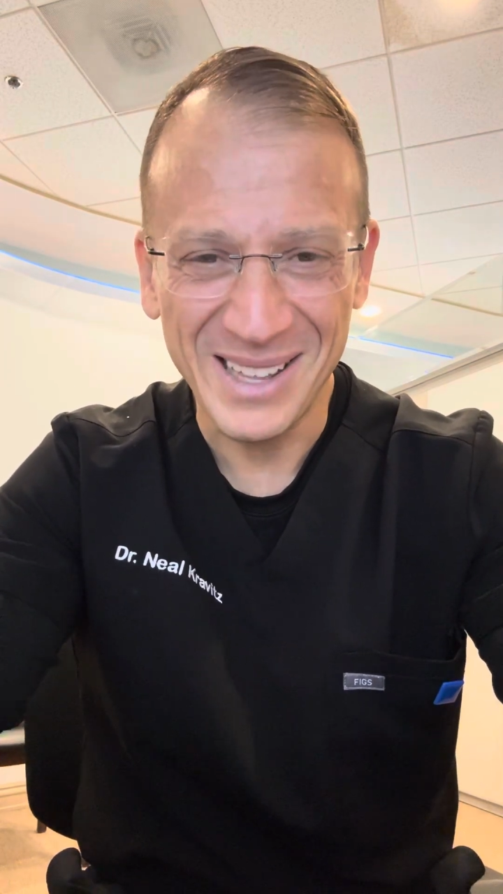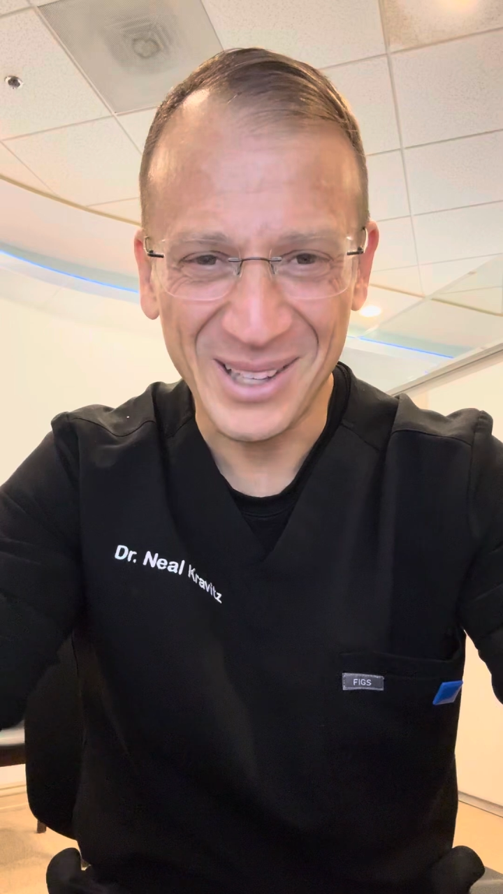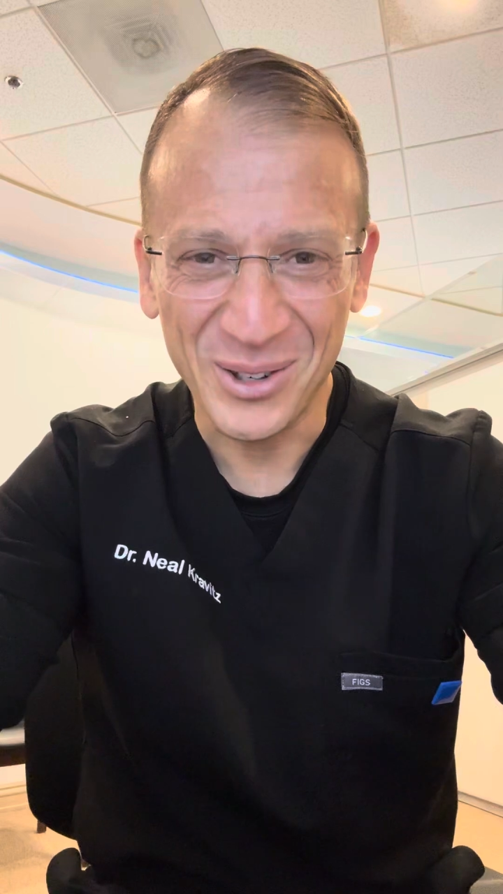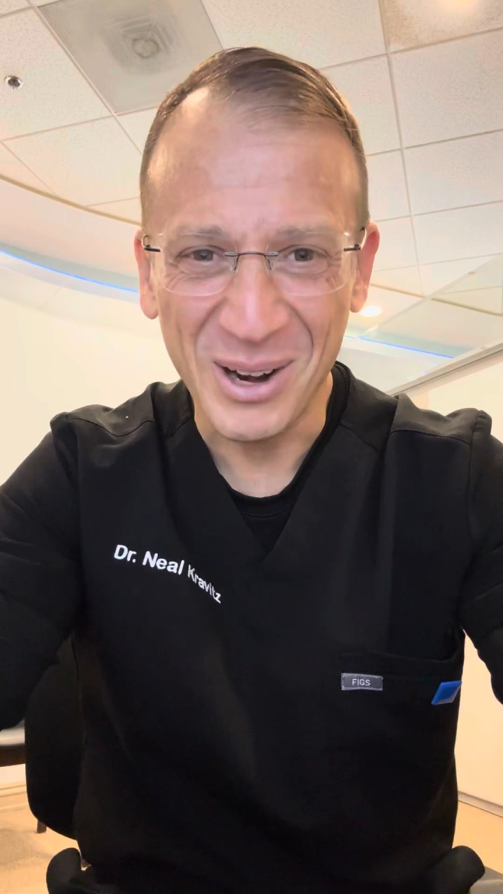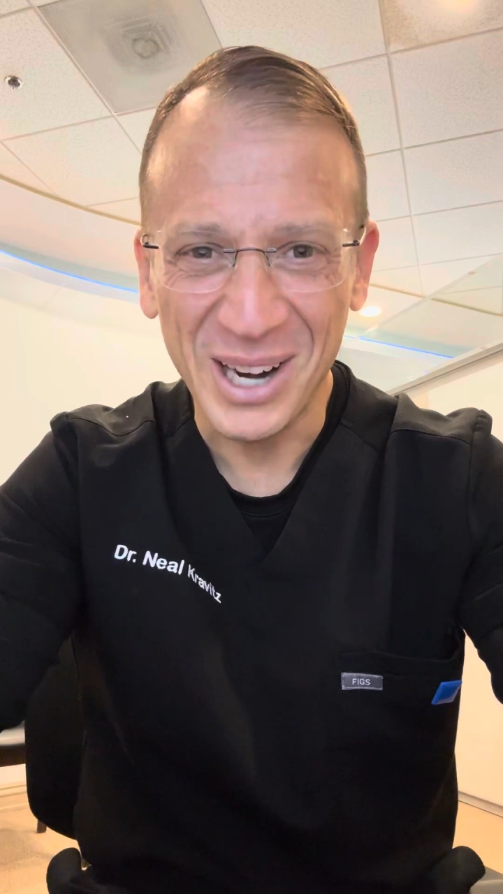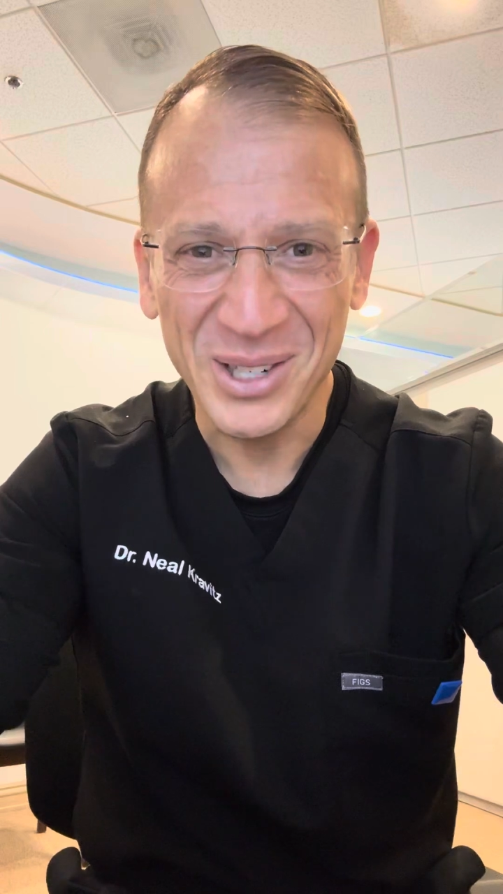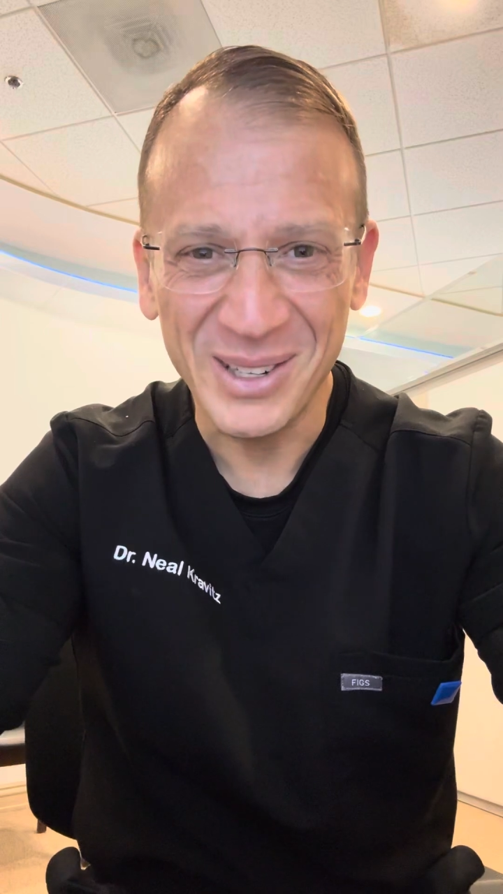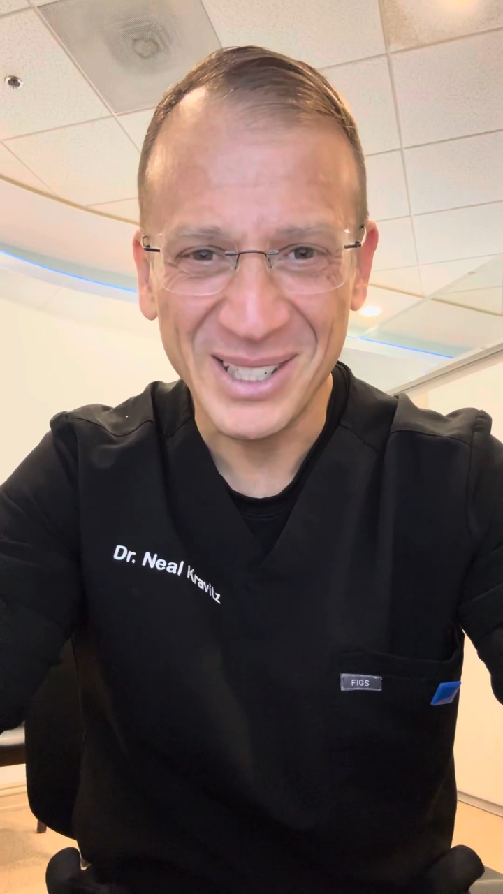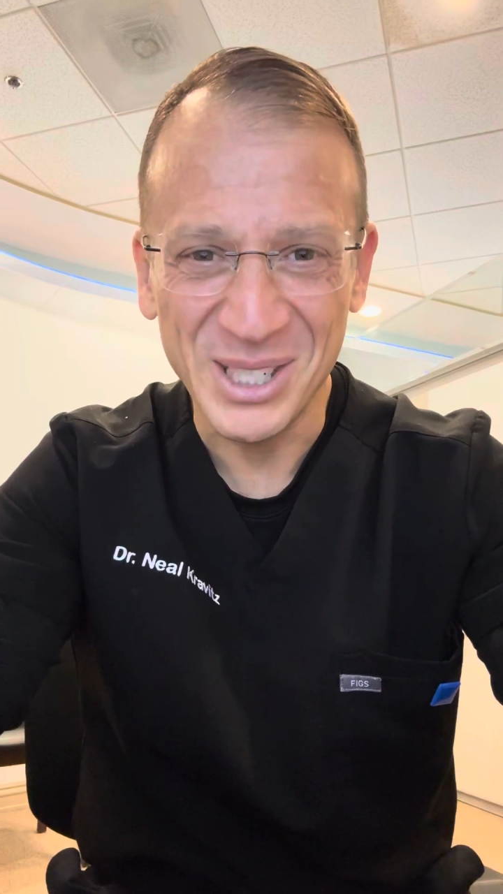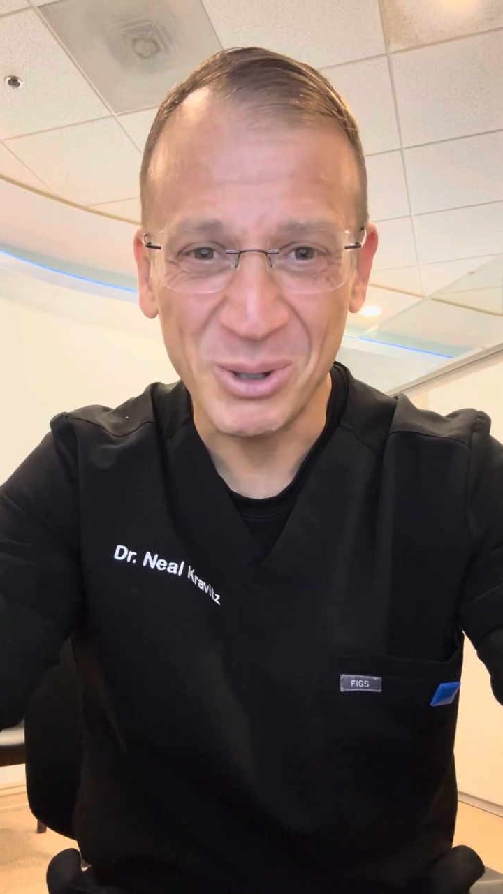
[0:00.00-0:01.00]
extraction,
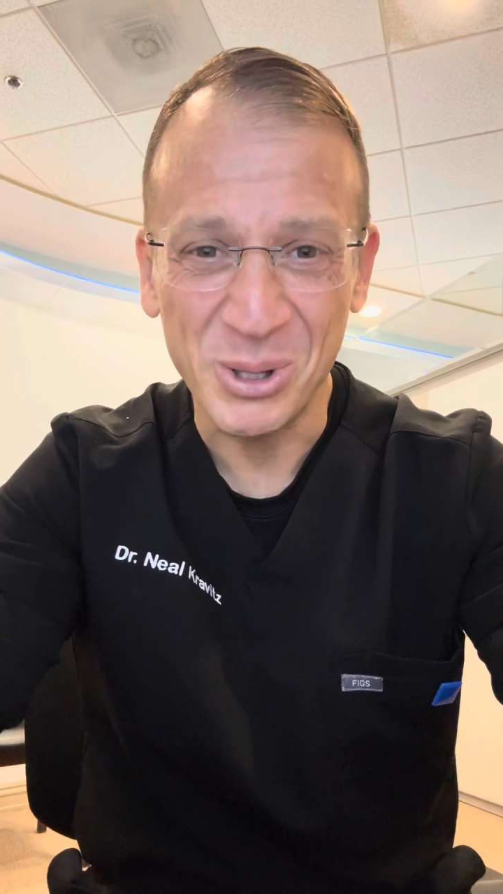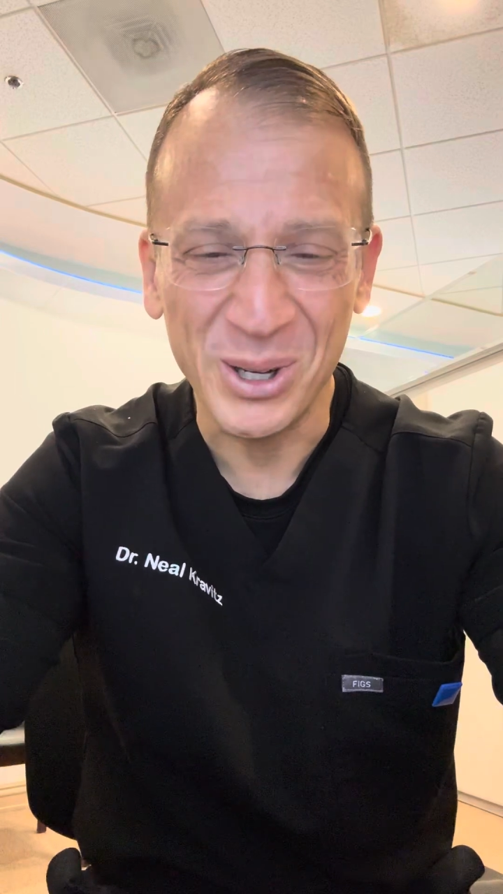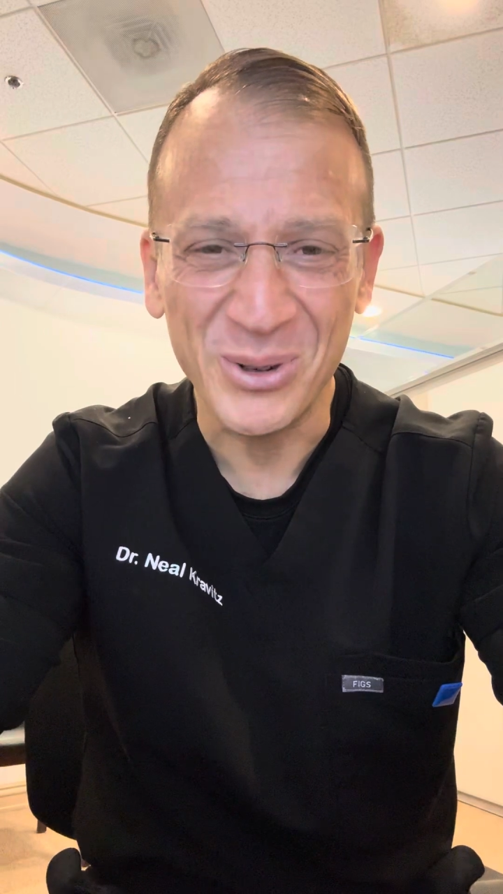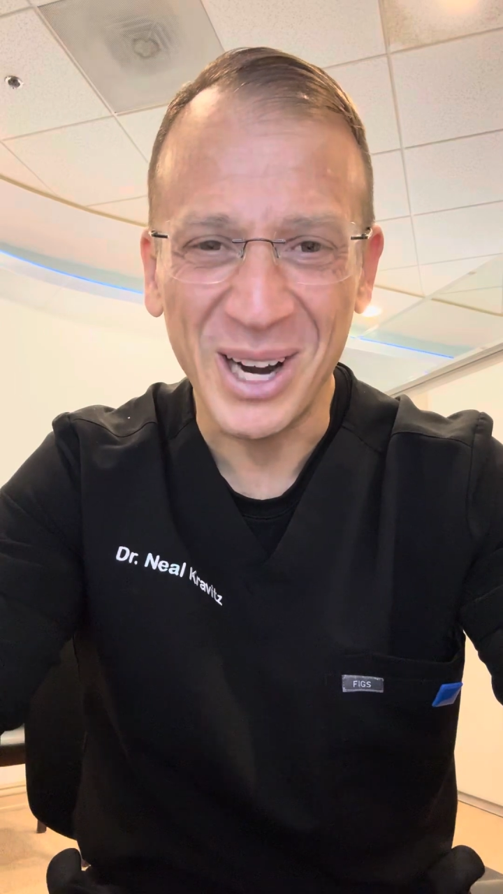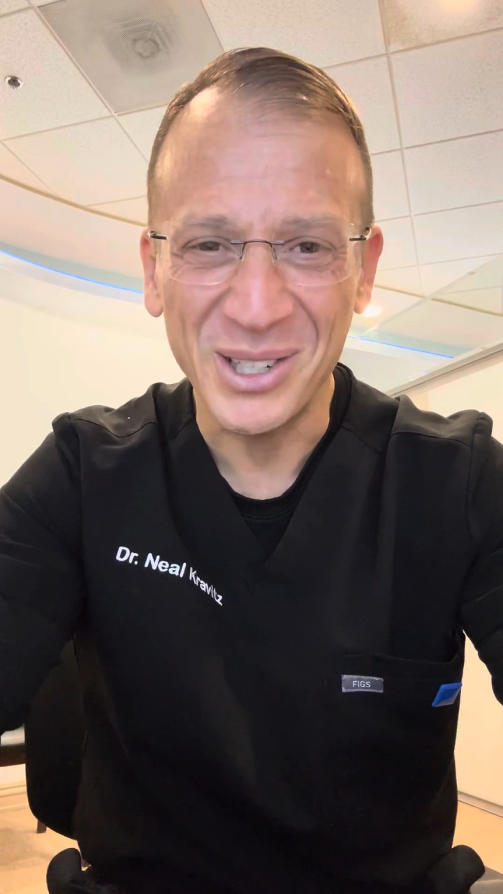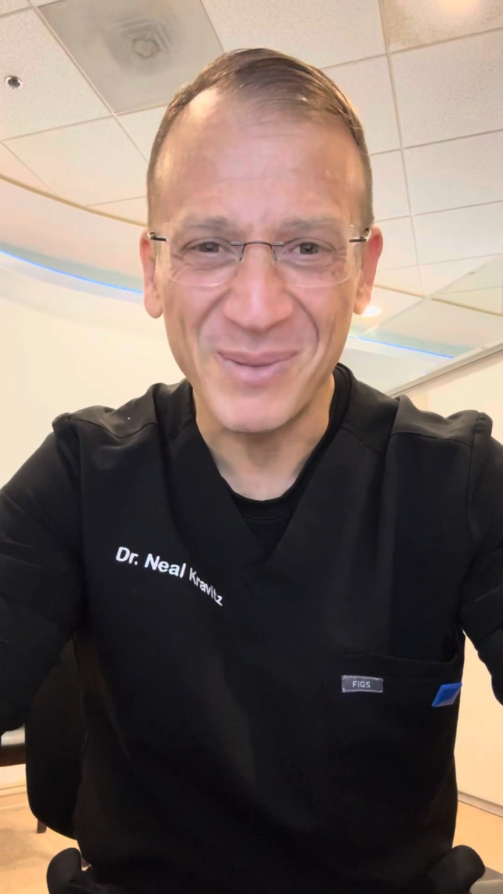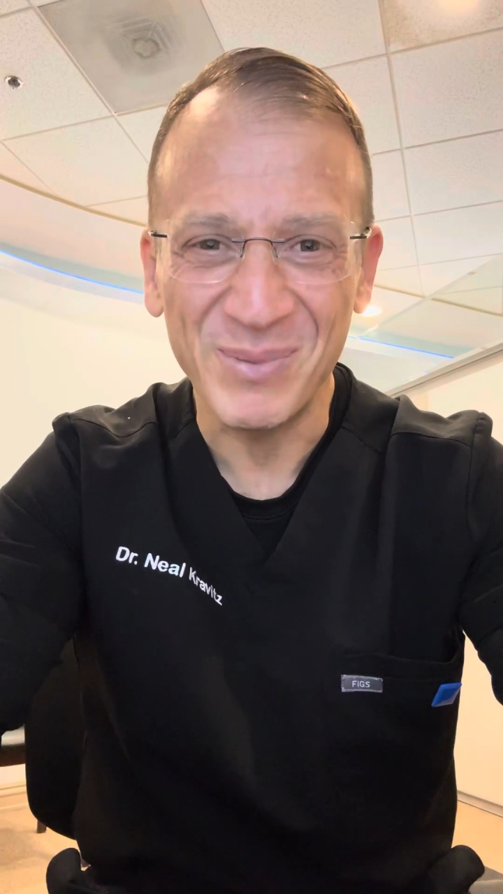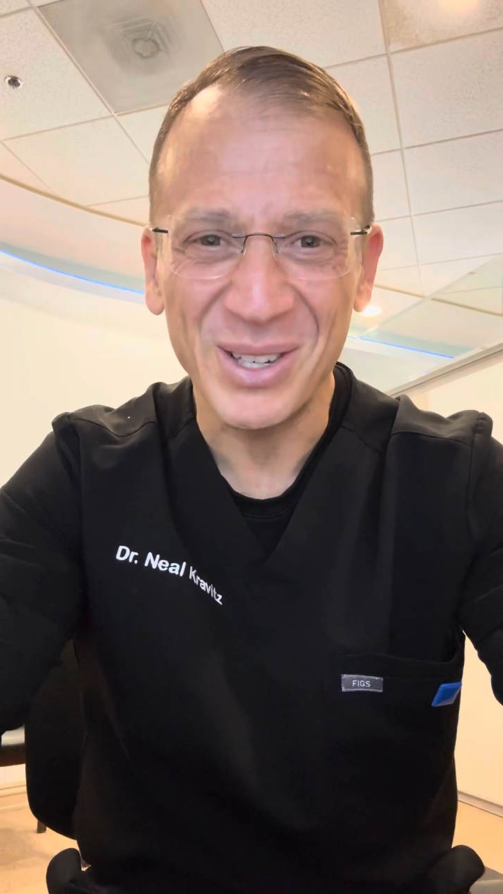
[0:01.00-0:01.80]
deciduous tooth extraction,